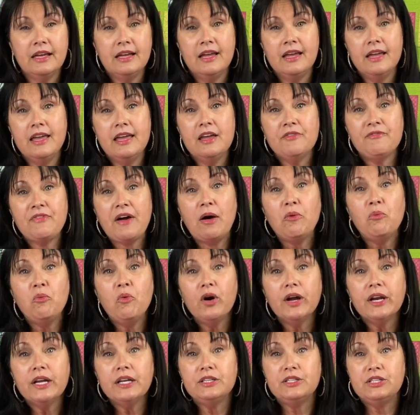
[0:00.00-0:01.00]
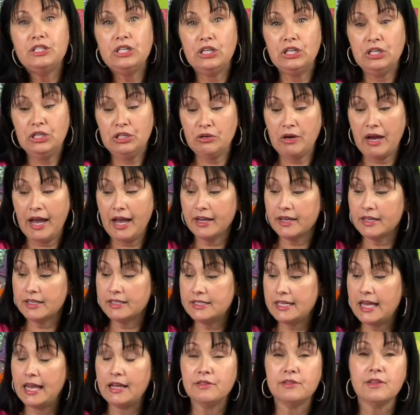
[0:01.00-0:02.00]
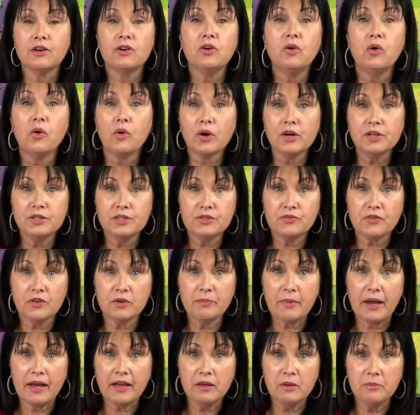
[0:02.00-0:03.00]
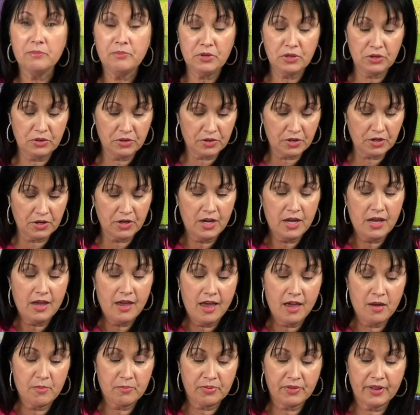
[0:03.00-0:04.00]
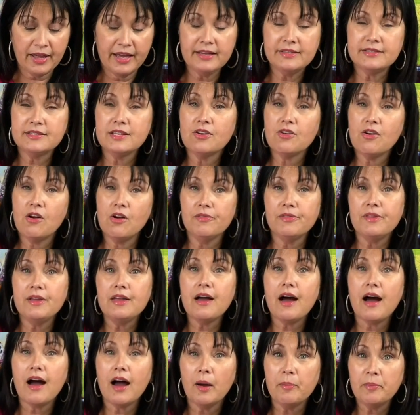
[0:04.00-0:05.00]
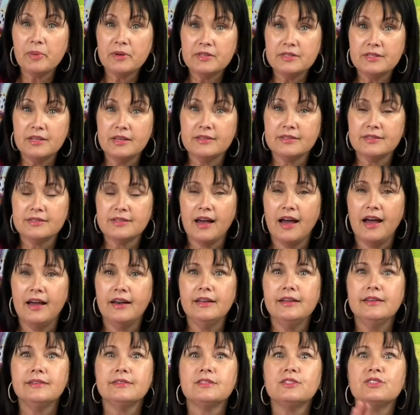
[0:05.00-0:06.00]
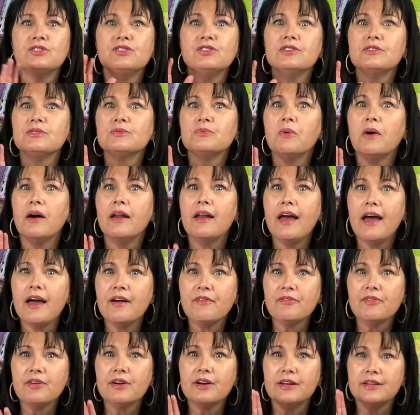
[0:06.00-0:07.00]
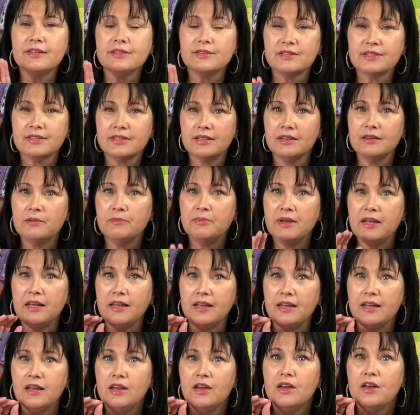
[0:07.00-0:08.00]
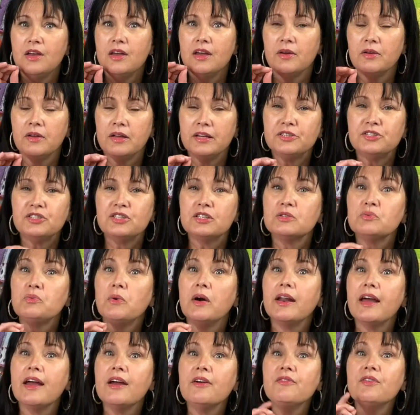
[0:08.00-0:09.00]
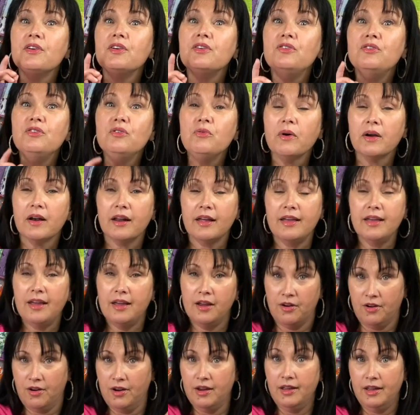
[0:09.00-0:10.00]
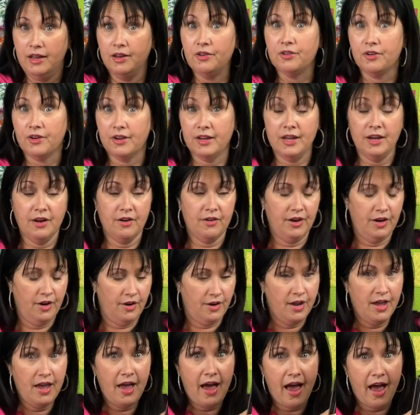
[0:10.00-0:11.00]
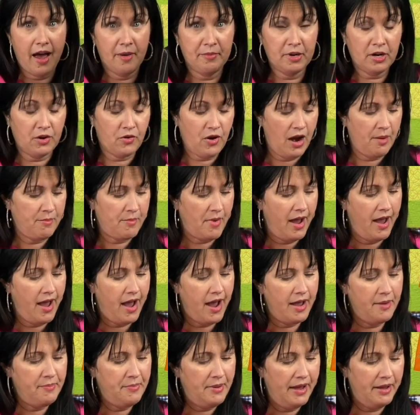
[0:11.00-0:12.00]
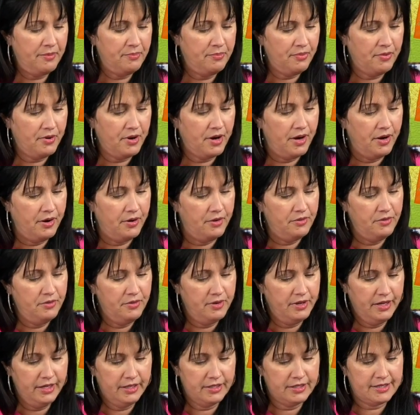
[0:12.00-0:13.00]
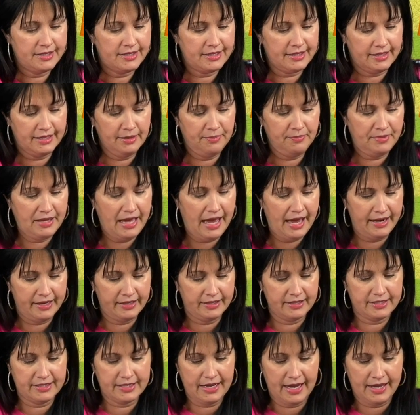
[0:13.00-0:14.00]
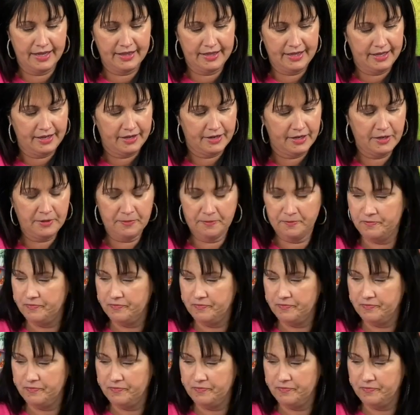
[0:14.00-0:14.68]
if I wanted to, I could take the cords from my computer and place it on the opposite side. It's just whatever is going to be, it's just whatever you want to carry in your carrier. I'm going to grab my iPad Pro and slip that inside there.